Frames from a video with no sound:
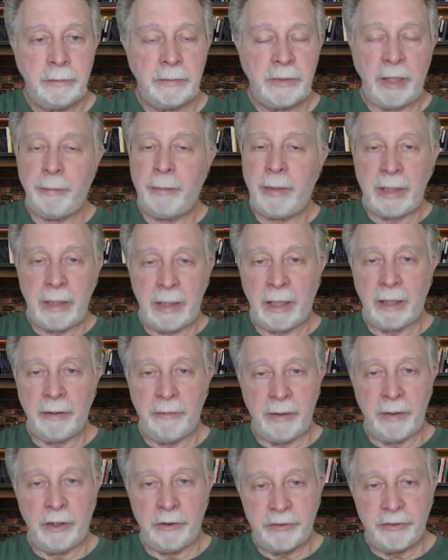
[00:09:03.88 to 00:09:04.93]
They might not
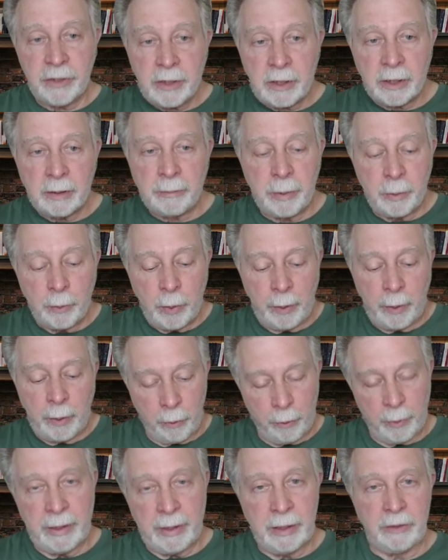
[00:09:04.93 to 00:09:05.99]
have understood it, but we
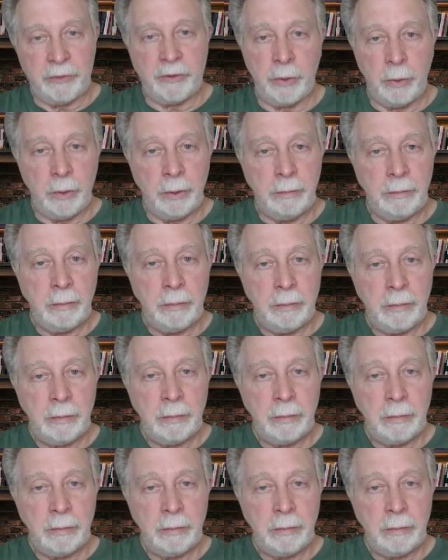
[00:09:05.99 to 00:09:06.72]
were reading to them.